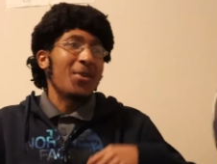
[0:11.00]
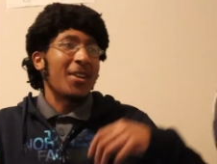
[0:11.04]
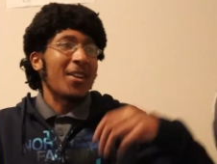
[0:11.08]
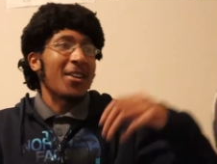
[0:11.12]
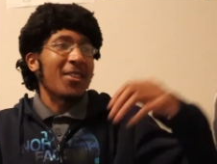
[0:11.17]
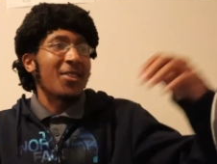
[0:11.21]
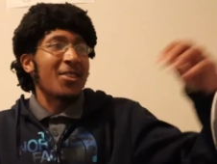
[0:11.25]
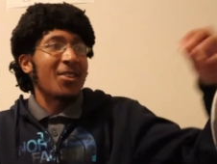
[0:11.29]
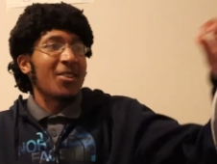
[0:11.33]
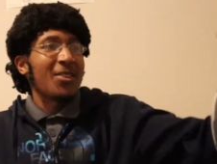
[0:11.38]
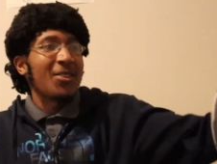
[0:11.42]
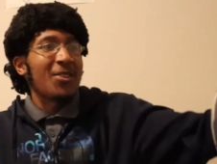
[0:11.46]
We
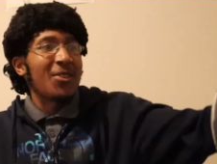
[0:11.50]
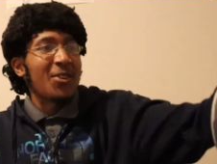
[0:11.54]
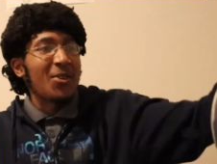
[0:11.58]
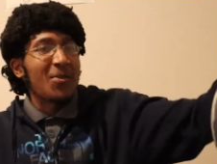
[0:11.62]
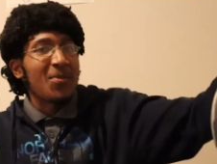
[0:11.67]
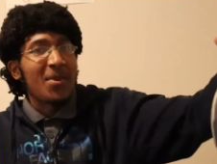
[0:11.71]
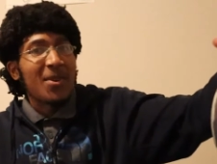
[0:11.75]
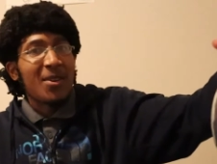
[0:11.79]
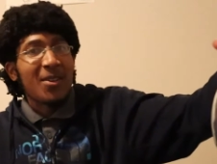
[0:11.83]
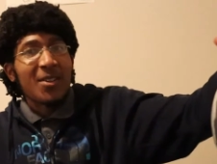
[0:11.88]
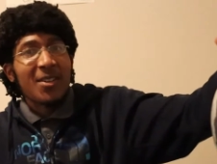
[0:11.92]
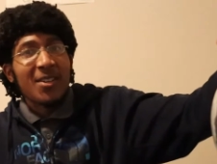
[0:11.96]
got the
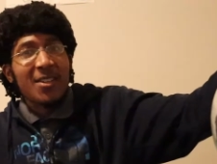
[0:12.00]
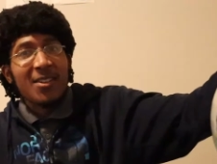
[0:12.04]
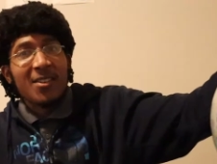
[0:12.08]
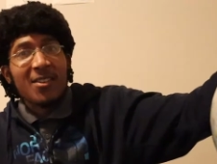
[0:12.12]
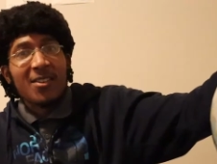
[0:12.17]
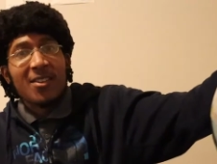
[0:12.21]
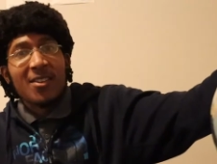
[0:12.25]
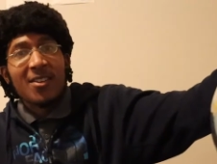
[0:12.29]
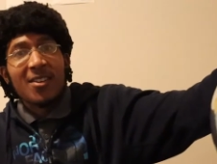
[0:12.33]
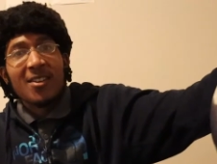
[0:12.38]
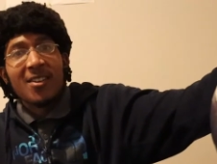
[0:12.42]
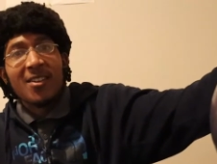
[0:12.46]
globe out
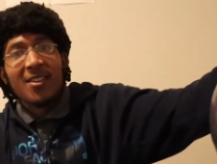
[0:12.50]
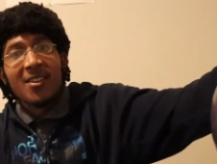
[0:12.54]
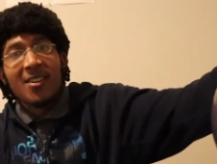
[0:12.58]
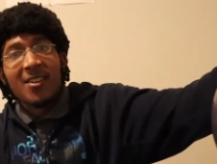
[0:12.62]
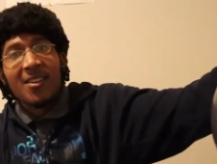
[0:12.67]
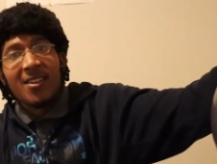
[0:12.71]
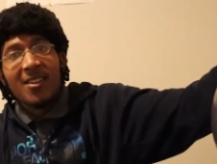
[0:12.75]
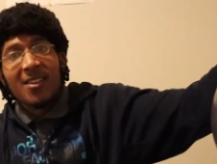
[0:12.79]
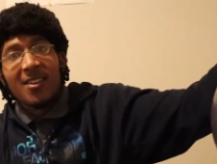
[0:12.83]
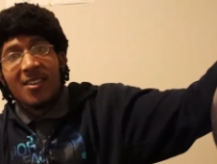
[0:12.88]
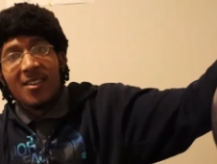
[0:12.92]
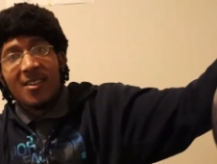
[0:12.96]
here.
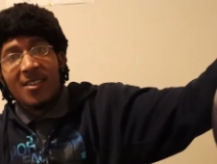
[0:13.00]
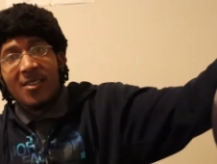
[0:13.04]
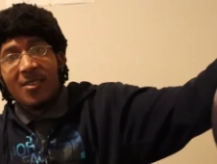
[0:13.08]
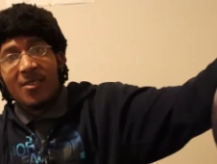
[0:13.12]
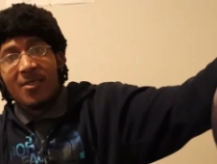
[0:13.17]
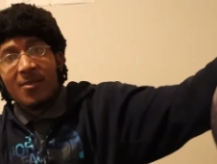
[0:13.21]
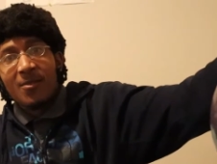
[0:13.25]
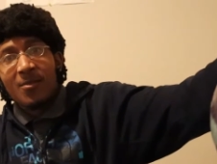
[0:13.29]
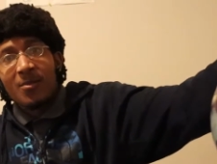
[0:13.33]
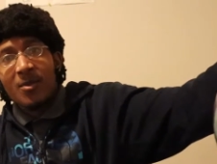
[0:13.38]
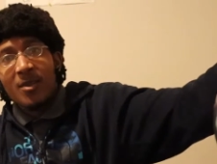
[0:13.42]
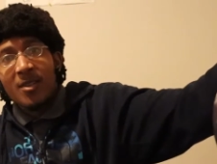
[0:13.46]

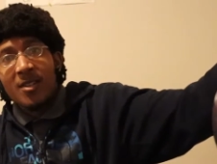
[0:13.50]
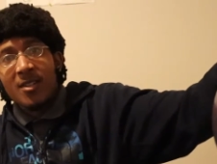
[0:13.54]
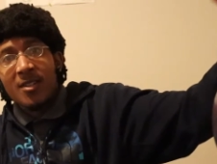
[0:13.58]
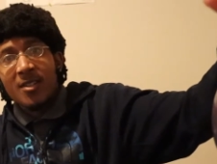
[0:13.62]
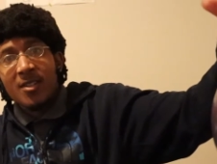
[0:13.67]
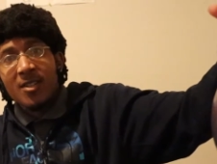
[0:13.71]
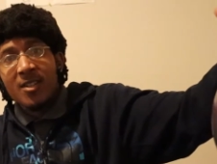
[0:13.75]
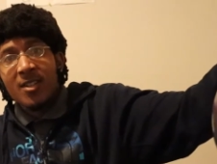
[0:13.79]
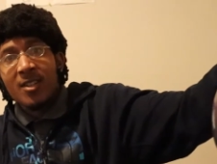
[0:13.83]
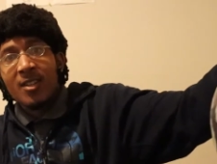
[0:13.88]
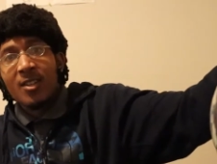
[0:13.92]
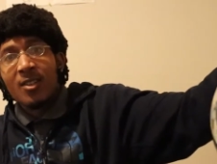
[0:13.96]
What
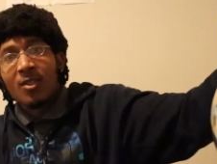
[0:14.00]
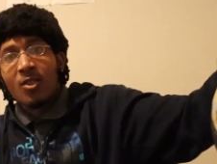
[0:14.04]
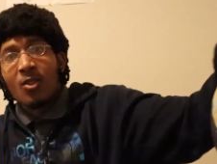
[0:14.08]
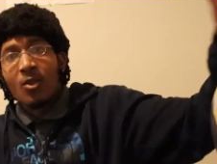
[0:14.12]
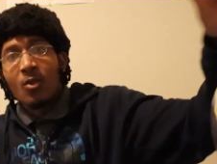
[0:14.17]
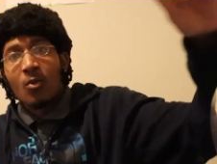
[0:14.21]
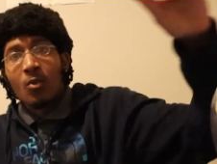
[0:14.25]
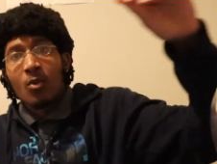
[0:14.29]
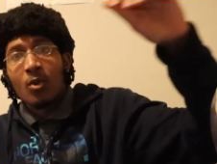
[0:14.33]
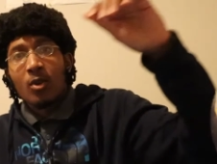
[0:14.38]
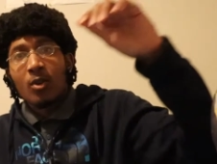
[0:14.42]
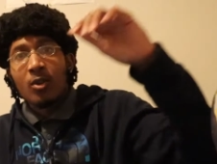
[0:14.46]
is good?
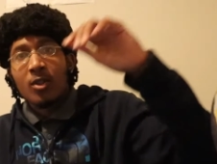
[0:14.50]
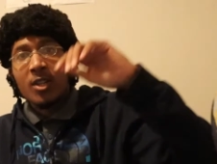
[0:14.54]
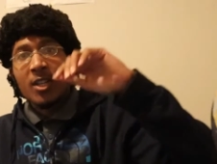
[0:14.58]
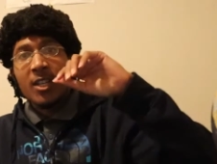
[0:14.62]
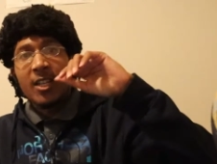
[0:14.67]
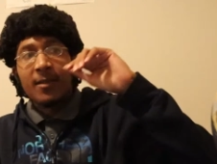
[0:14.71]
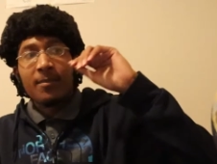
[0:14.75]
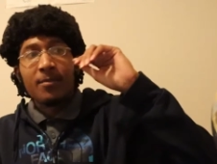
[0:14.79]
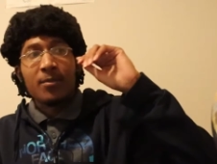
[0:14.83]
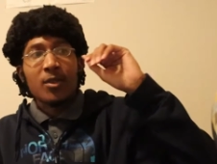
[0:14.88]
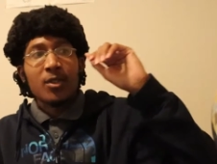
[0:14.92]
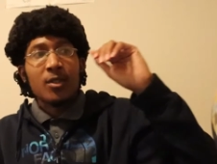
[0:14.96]
The world
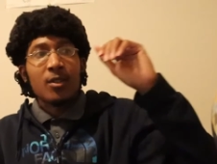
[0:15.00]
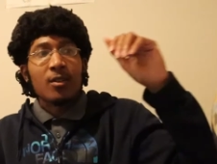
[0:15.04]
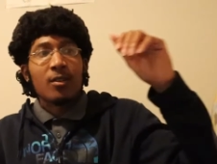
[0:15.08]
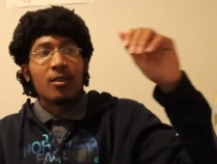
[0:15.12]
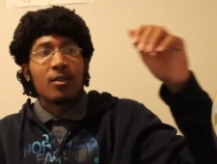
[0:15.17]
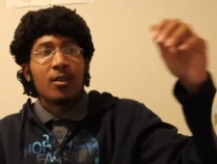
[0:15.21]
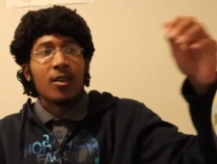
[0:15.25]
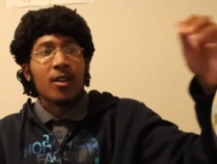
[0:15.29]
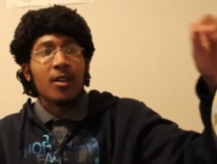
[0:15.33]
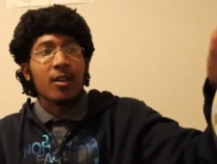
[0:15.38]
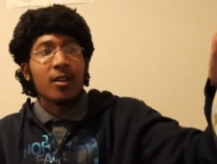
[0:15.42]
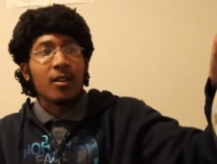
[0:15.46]
keeps
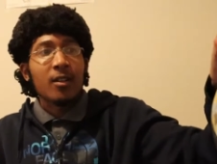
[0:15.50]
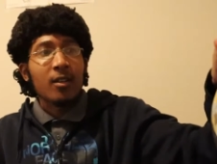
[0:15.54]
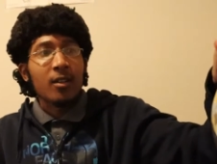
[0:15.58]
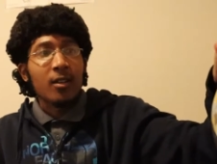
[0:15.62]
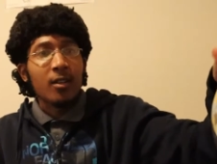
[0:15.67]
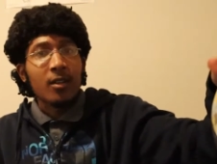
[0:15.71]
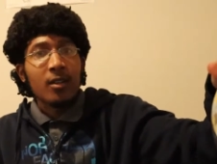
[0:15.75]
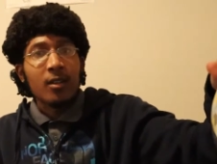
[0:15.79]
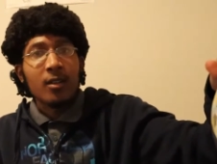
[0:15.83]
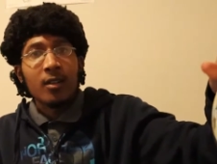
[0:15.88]
turning.